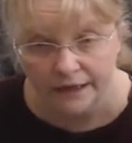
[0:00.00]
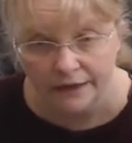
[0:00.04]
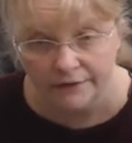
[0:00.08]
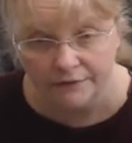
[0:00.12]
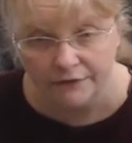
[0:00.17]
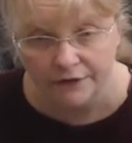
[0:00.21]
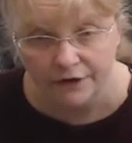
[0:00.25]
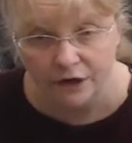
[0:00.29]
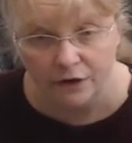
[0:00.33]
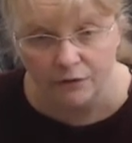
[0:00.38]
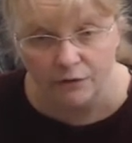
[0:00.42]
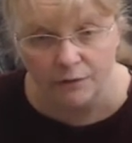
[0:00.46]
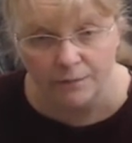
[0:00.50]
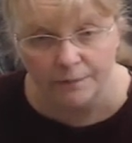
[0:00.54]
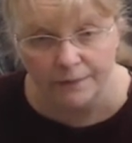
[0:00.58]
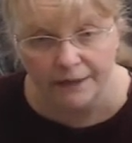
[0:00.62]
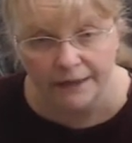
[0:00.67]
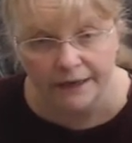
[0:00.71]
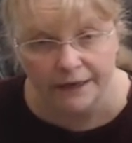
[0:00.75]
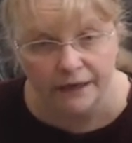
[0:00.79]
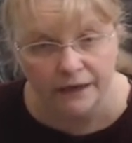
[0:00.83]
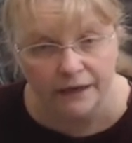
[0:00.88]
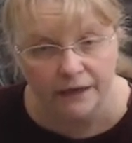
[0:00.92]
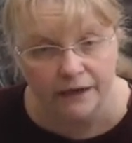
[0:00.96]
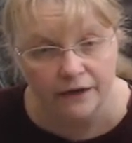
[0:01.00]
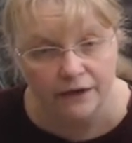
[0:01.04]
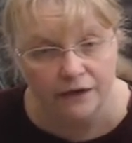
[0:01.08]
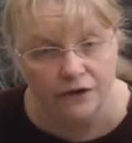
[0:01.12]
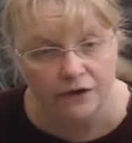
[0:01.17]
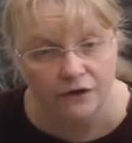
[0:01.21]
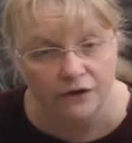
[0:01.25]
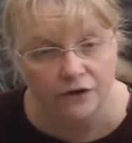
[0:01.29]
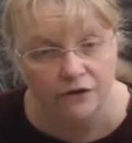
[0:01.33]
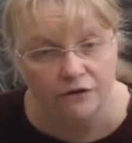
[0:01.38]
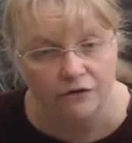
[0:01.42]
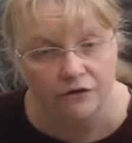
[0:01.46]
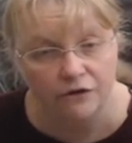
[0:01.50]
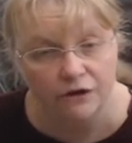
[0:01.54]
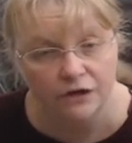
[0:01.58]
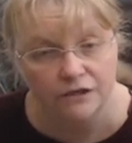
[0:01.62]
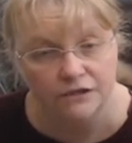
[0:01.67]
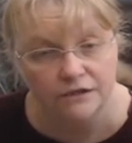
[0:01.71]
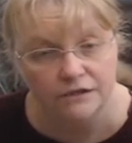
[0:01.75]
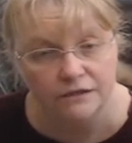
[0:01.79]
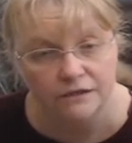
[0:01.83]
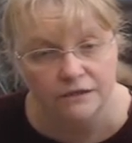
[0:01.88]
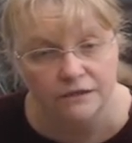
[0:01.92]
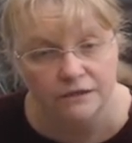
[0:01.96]
You go up here and look
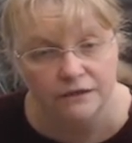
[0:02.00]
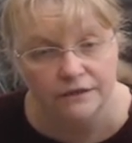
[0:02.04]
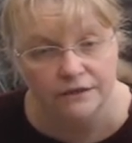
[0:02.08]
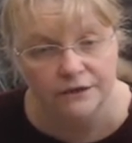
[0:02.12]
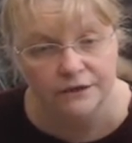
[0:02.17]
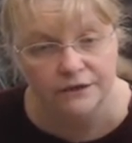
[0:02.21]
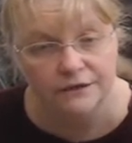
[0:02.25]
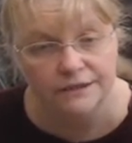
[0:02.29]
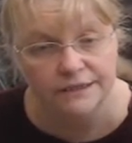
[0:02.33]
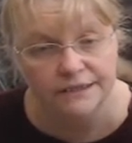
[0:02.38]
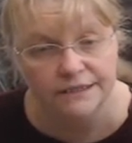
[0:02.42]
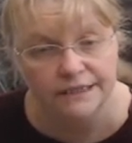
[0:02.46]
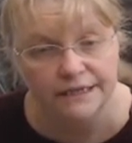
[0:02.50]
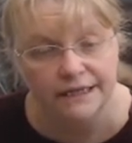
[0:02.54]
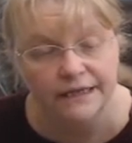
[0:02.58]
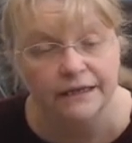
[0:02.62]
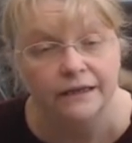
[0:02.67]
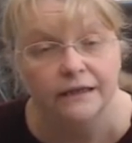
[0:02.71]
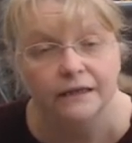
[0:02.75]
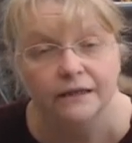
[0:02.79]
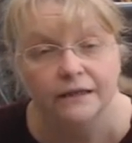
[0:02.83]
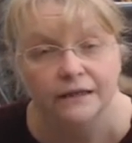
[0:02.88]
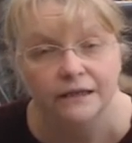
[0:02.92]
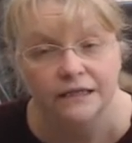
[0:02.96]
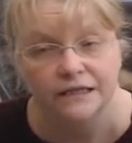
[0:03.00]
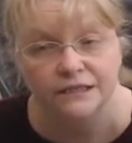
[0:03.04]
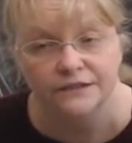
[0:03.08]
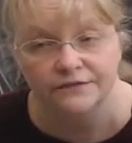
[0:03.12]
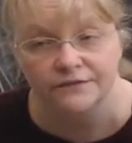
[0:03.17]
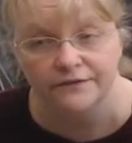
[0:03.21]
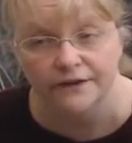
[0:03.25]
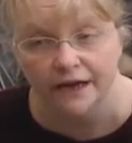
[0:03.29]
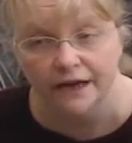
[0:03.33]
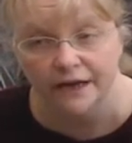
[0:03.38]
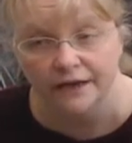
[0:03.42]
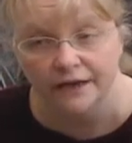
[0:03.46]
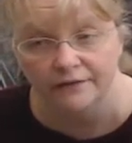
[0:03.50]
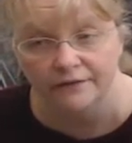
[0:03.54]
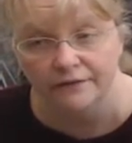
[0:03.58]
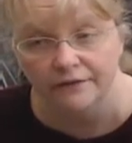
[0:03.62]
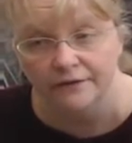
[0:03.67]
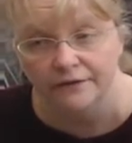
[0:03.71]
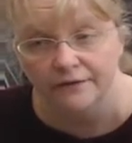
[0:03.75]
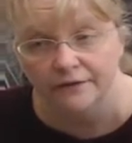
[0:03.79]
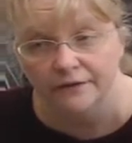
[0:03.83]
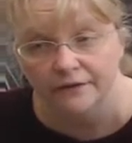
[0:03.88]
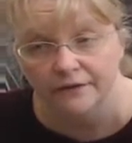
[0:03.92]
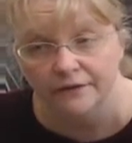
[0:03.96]
across, you'll see that it's 5.
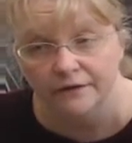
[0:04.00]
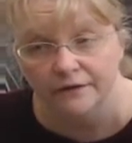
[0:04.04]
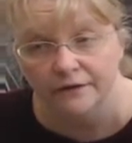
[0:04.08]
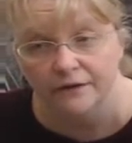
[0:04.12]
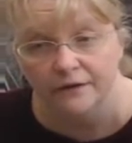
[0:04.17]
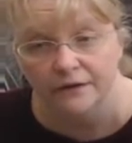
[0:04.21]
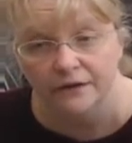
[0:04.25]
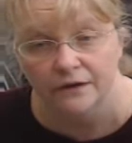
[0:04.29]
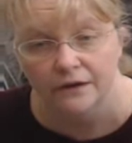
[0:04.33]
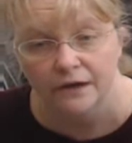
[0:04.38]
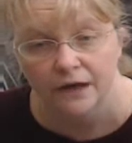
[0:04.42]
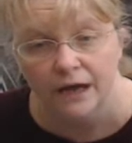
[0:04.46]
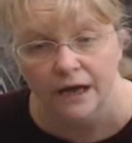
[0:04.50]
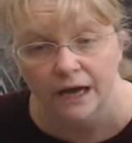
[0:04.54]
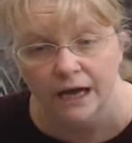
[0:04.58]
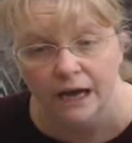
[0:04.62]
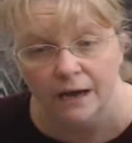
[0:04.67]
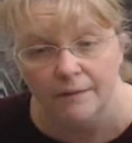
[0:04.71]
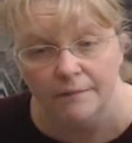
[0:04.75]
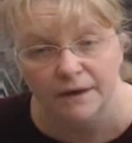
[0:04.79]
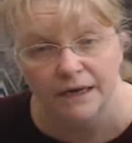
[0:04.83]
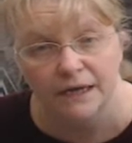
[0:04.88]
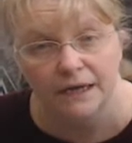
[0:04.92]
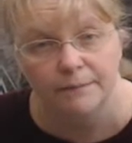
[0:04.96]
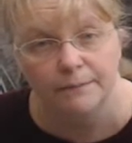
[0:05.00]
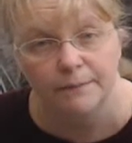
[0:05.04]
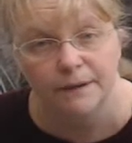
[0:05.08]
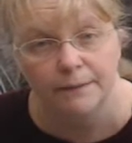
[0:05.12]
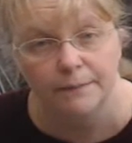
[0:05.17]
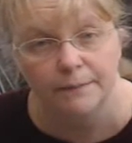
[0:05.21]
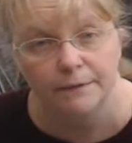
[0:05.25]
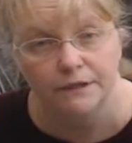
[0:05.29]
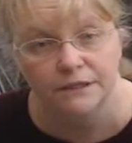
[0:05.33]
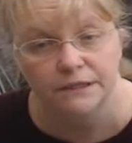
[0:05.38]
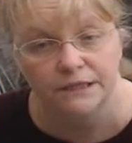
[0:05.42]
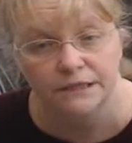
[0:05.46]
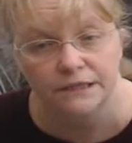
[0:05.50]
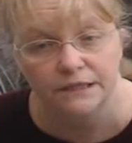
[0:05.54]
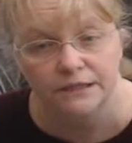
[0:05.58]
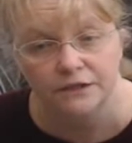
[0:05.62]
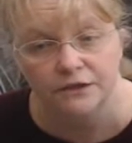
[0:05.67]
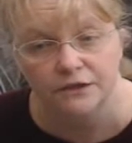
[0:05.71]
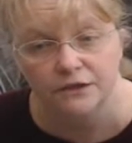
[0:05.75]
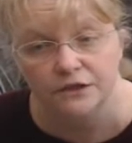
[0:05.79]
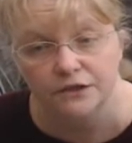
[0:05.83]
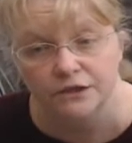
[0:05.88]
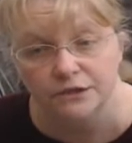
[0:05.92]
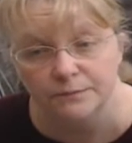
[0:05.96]
How many people did
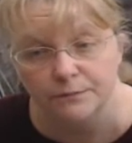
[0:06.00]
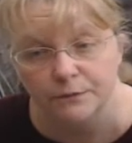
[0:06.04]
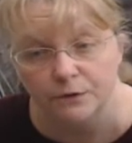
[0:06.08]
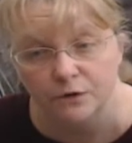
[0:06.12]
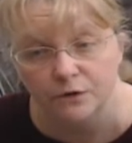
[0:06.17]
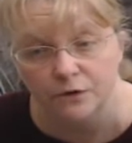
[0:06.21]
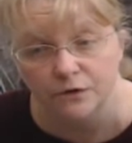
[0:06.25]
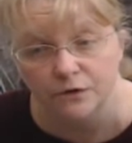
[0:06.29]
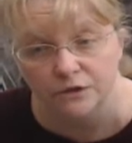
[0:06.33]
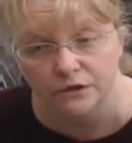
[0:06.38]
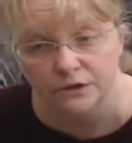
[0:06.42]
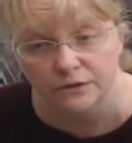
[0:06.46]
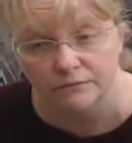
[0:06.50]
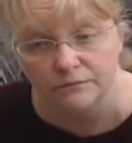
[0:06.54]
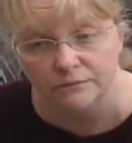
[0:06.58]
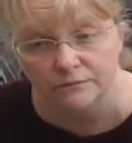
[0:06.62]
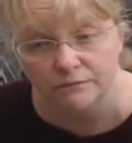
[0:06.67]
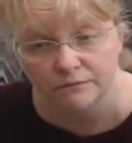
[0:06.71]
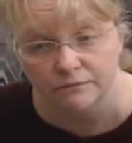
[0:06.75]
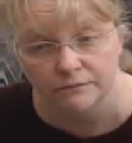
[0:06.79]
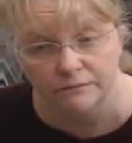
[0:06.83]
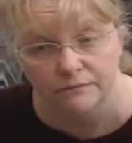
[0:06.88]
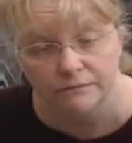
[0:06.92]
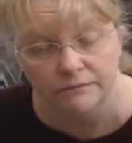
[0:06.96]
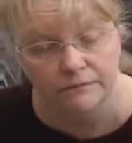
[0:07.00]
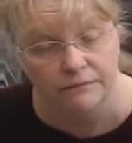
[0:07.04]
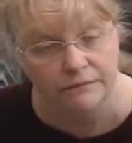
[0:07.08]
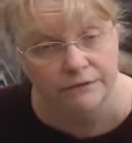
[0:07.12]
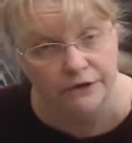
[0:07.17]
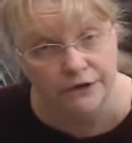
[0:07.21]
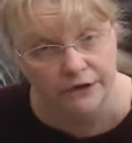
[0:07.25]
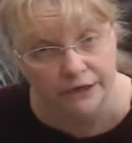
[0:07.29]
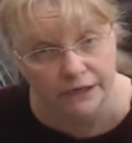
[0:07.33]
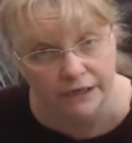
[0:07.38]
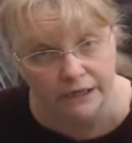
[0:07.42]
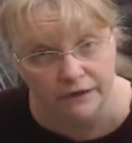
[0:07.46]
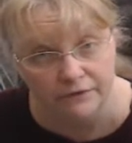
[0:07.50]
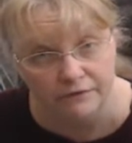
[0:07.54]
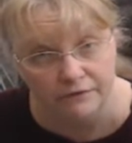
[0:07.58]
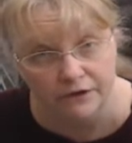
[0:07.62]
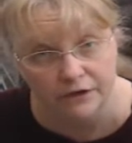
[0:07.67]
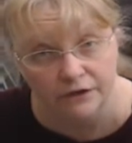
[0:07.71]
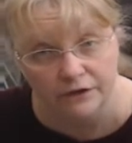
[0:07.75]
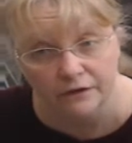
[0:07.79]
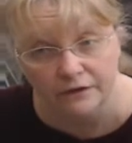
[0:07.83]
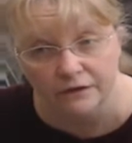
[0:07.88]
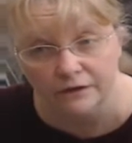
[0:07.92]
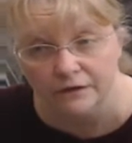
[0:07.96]
another sport? You can have a
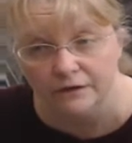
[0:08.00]
look.